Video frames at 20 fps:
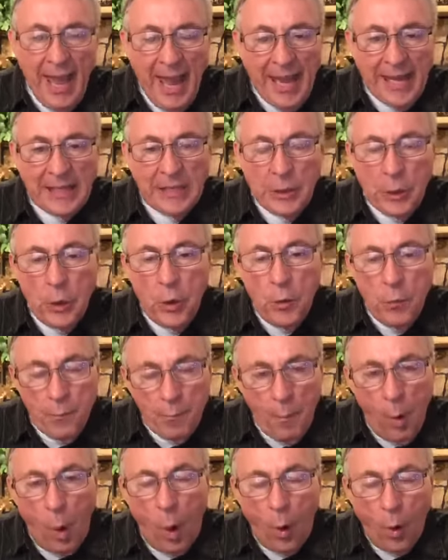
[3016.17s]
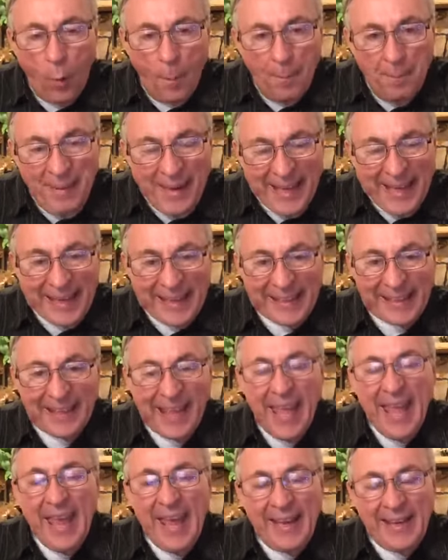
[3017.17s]
a new moral being,
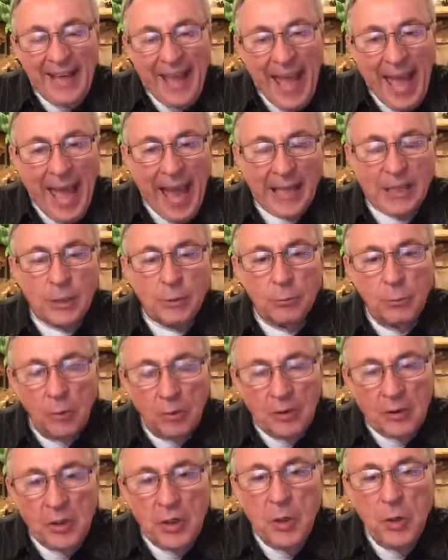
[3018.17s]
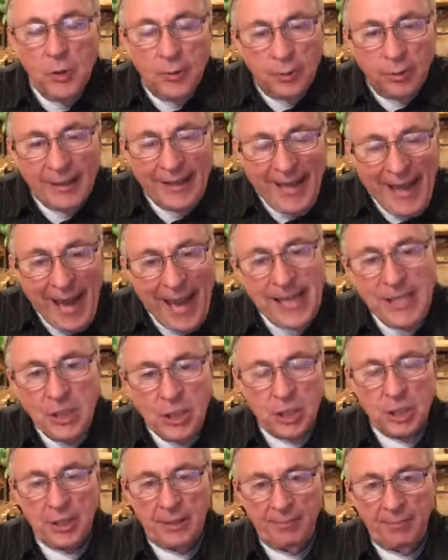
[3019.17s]
an actual new
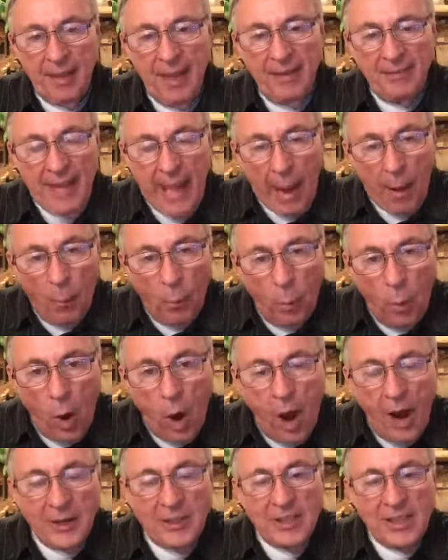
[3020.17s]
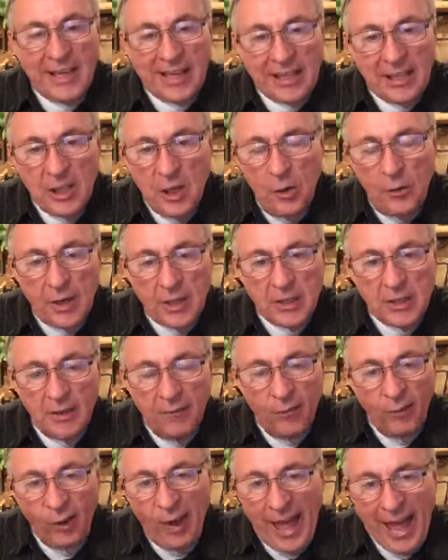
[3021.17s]
creation that walks in newness
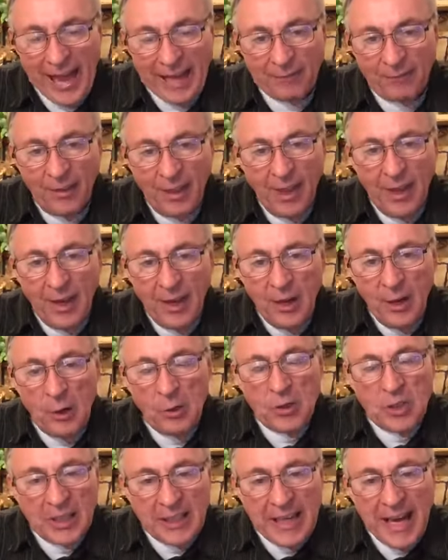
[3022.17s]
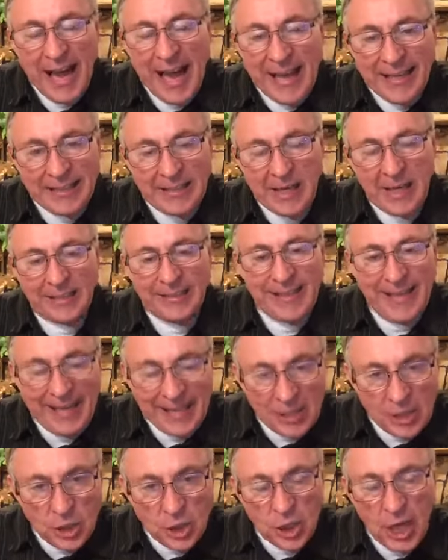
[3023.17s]
of life, whose conduct
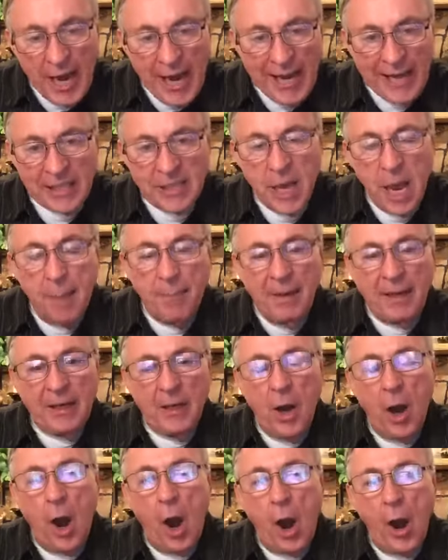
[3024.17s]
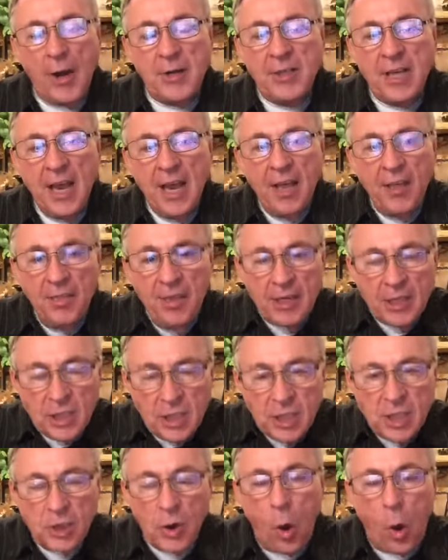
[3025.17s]
is changed because the
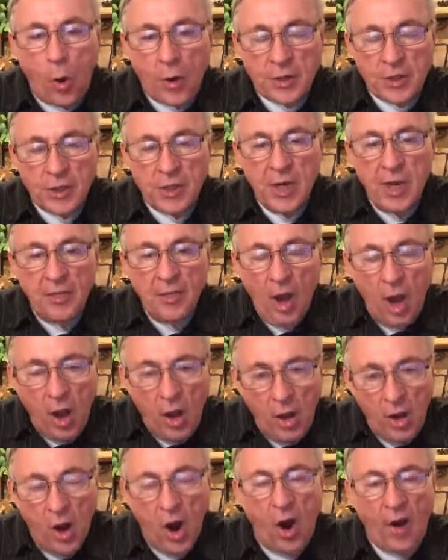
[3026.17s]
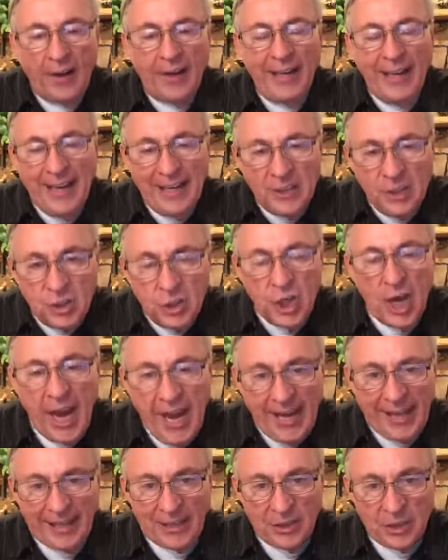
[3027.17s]
source, the heart, is
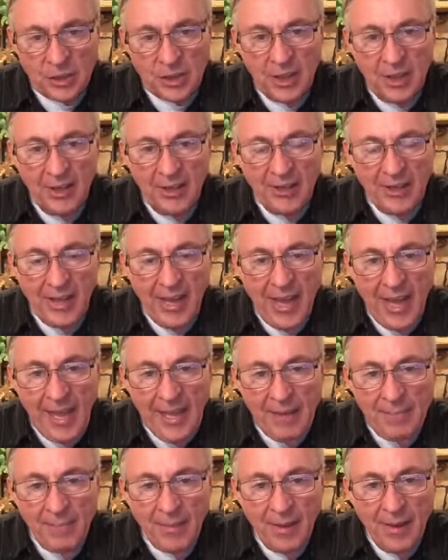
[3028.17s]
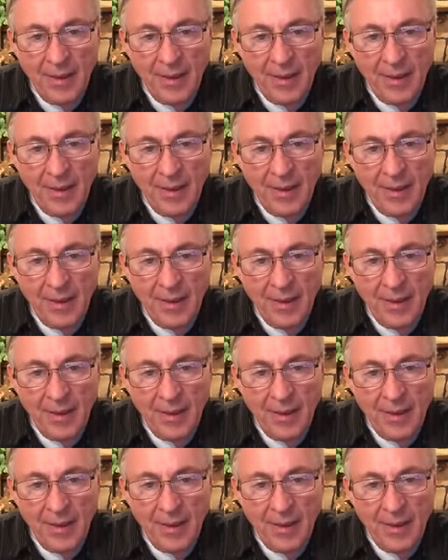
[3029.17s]
changed. Okay?